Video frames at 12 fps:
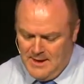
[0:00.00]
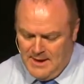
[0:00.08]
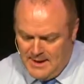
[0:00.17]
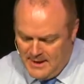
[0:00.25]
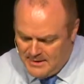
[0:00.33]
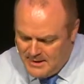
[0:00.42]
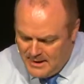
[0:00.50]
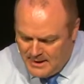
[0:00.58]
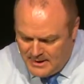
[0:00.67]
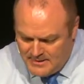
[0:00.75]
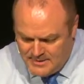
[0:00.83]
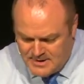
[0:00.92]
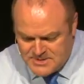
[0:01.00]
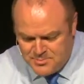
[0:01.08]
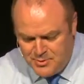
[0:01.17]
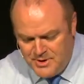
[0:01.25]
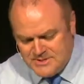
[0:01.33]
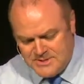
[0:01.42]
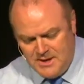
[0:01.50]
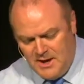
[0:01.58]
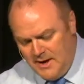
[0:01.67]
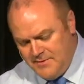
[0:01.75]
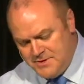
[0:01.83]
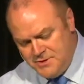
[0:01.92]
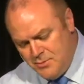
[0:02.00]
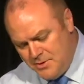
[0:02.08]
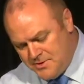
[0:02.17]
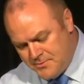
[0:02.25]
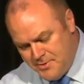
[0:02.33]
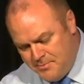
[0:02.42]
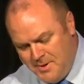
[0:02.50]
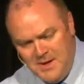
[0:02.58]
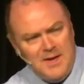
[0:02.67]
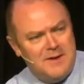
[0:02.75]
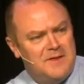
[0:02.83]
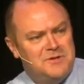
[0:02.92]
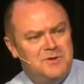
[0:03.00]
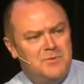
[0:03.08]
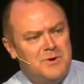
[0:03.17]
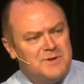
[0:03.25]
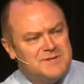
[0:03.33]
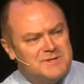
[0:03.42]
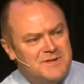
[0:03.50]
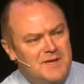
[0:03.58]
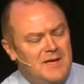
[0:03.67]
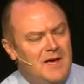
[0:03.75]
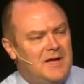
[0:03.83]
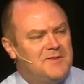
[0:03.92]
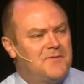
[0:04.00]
and, and, and express to God that you want to repent, that you want to seek God's